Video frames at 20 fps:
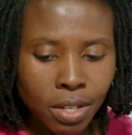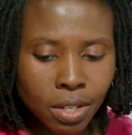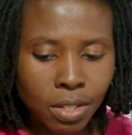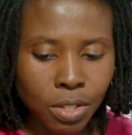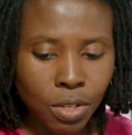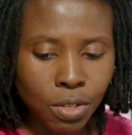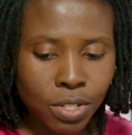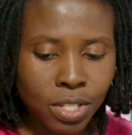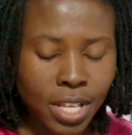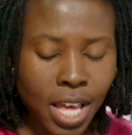
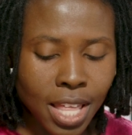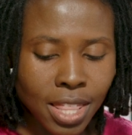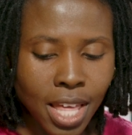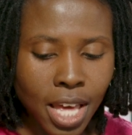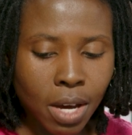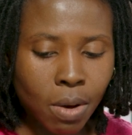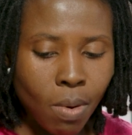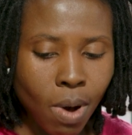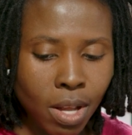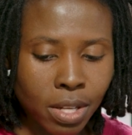you said
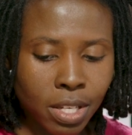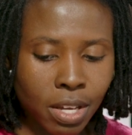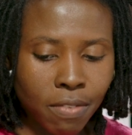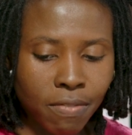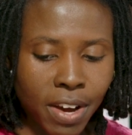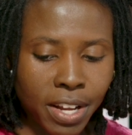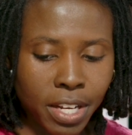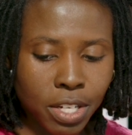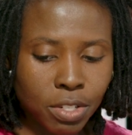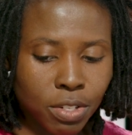that quality of
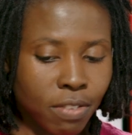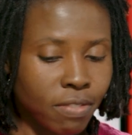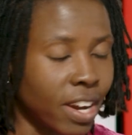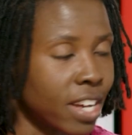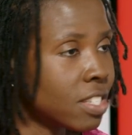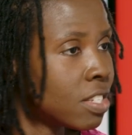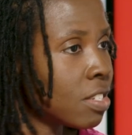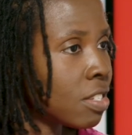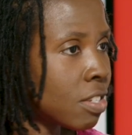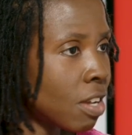financial
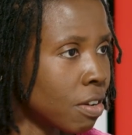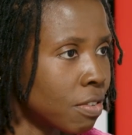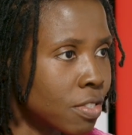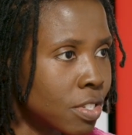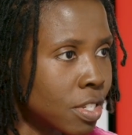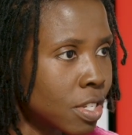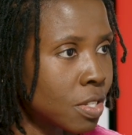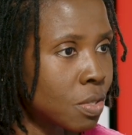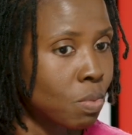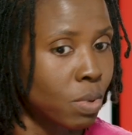advice and
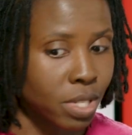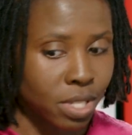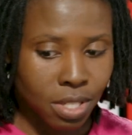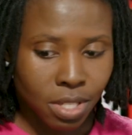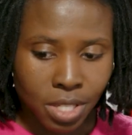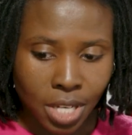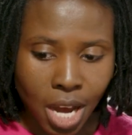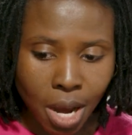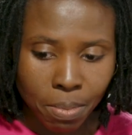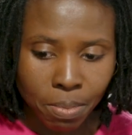services was the
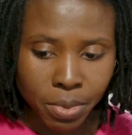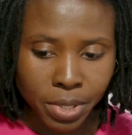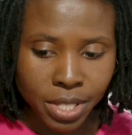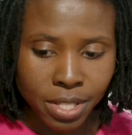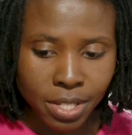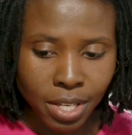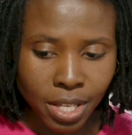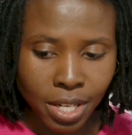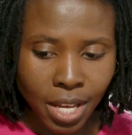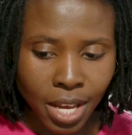top
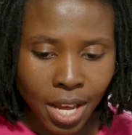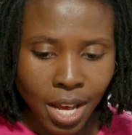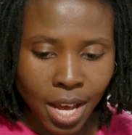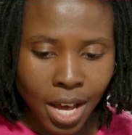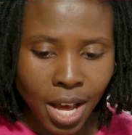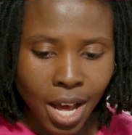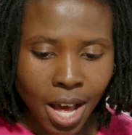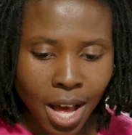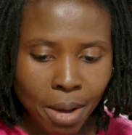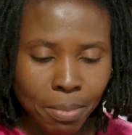reason.
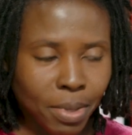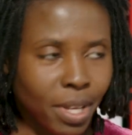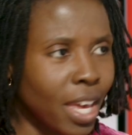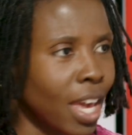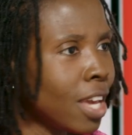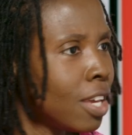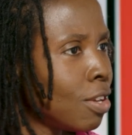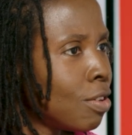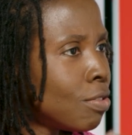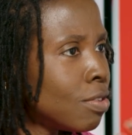
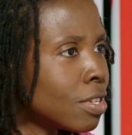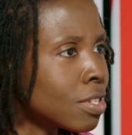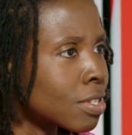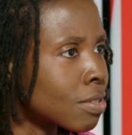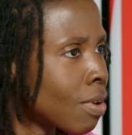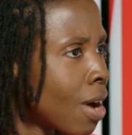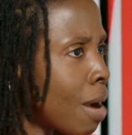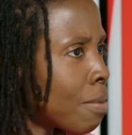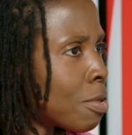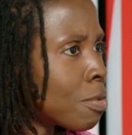Can you
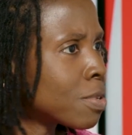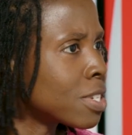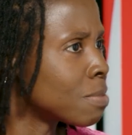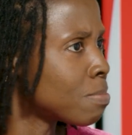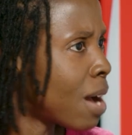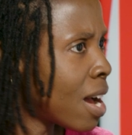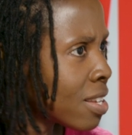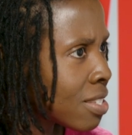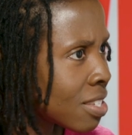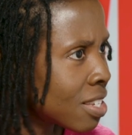describe the
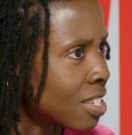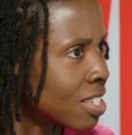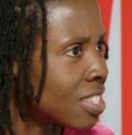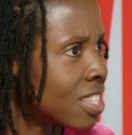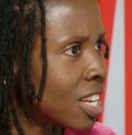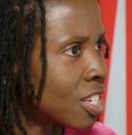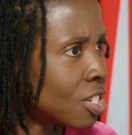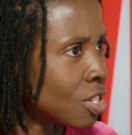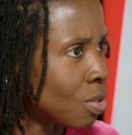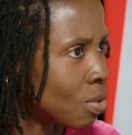responses
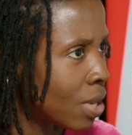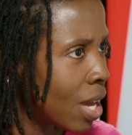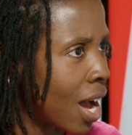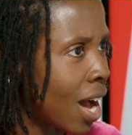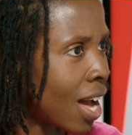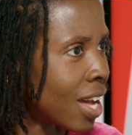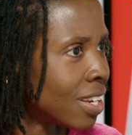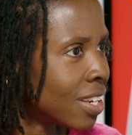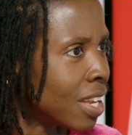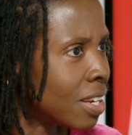that you
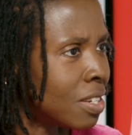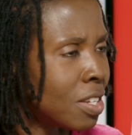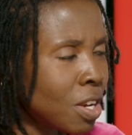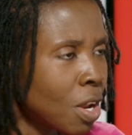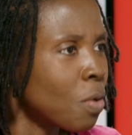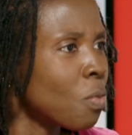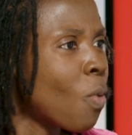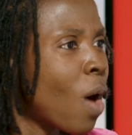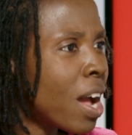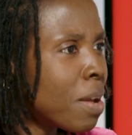got and, you
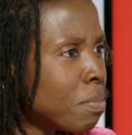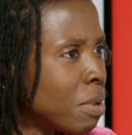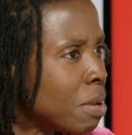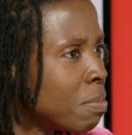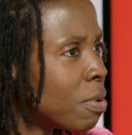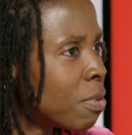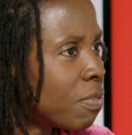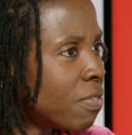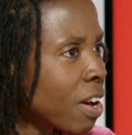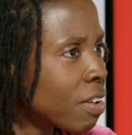know, why
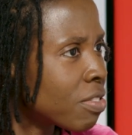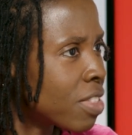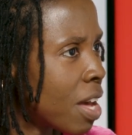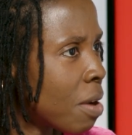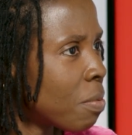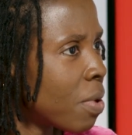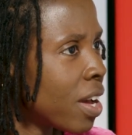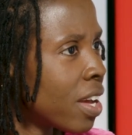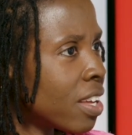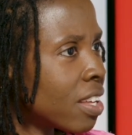people felt
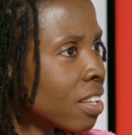that way?